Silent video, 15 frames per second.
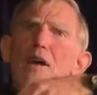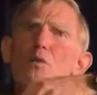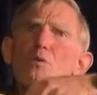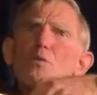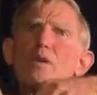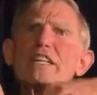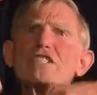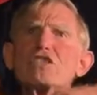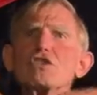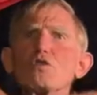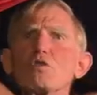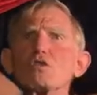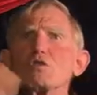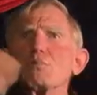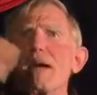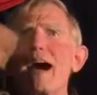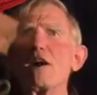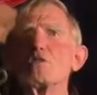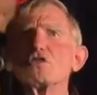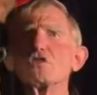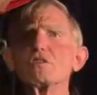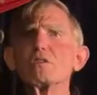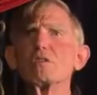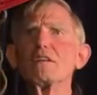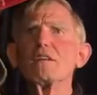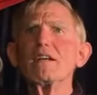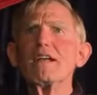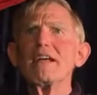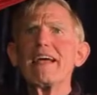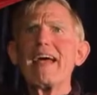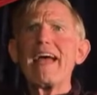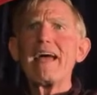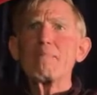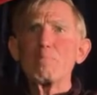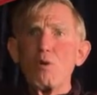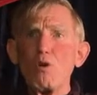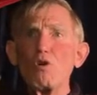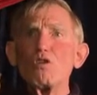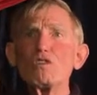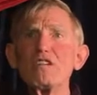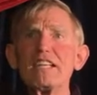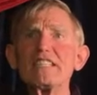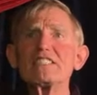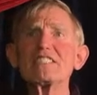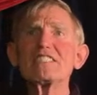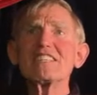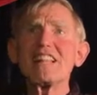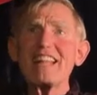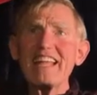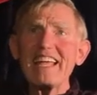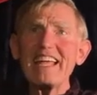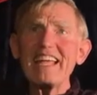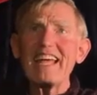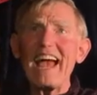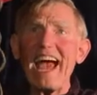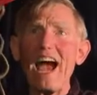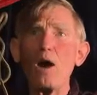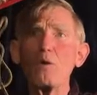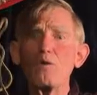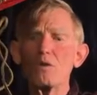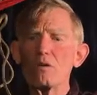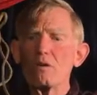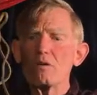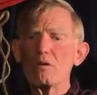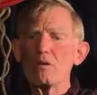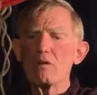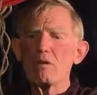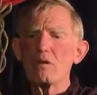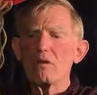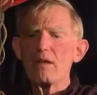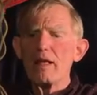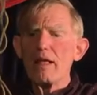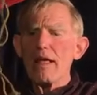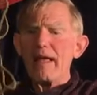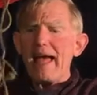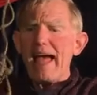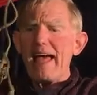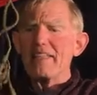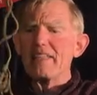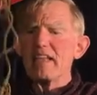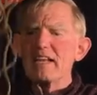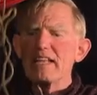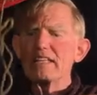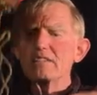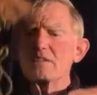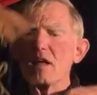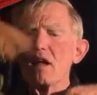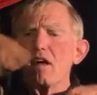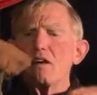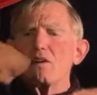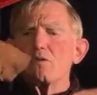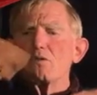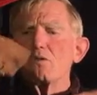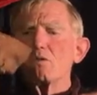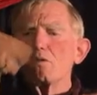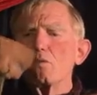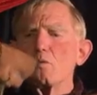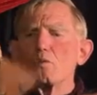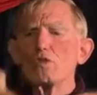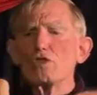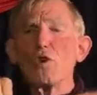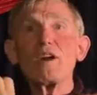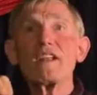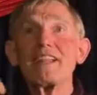reach into his pouch and pull his sling out. And then he was going to